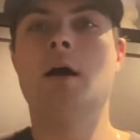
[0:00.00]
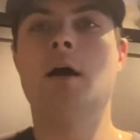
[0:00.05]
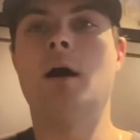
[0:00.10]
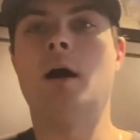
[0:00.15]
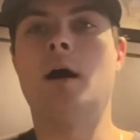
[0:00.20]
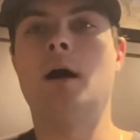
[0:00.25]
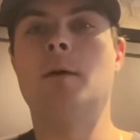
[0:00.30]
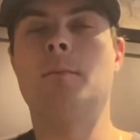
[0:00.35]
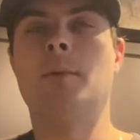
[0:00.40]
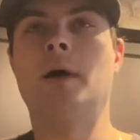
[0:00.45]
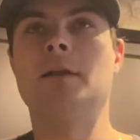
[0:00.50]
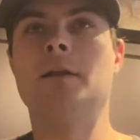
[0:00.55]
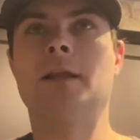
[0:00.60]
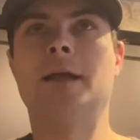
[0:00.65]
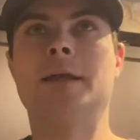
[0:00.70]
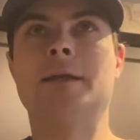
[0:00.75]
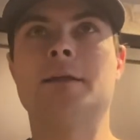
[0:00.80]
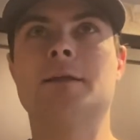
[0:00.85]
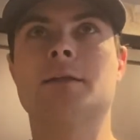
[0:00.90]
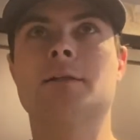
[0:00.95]
I
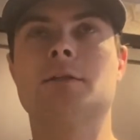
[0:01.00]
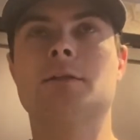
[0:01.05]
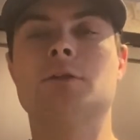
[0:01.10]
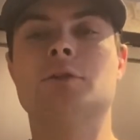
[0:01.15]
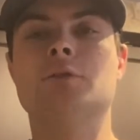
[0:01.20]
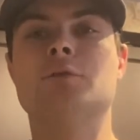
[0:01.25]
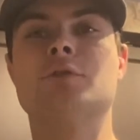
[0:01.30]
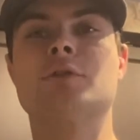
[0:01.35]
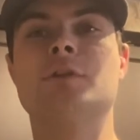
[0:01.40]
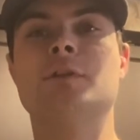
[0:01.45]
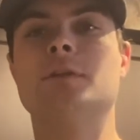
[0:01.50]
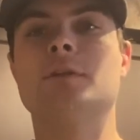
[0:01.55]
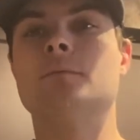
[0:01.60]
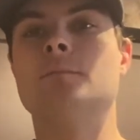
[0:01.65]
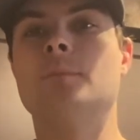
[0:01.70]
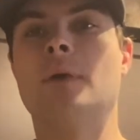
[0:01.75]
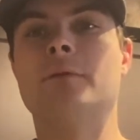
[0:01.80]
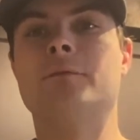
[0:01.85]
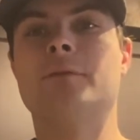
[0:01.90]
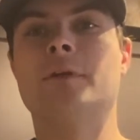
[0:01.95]
like, usually
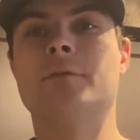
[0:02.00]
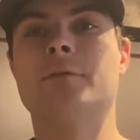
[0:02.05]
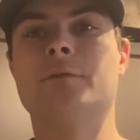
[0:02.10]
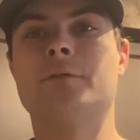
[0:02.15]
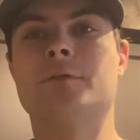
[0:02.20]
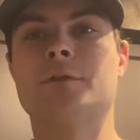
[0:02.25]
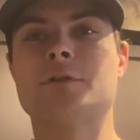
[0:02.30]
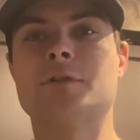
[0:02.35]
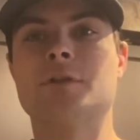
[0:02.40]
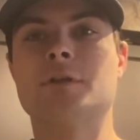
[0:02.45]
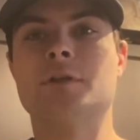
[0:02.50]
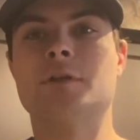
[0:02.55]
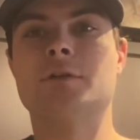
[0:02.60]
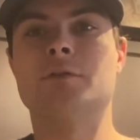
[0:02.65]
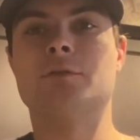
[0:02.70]
my favorite fish to eat is